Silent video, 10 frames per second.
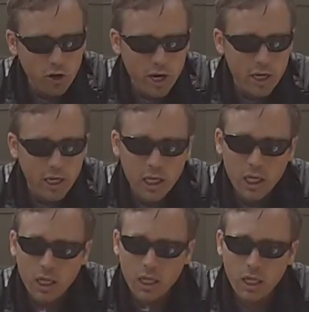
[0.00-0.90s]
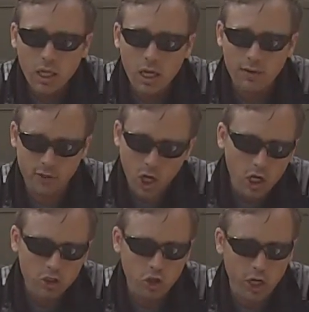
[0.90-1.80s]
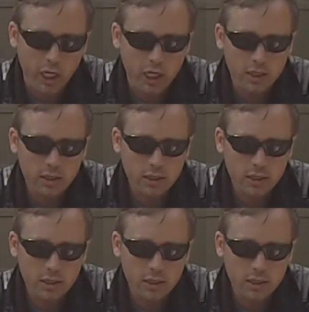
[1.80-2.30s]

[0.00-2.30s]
cranny of dog training.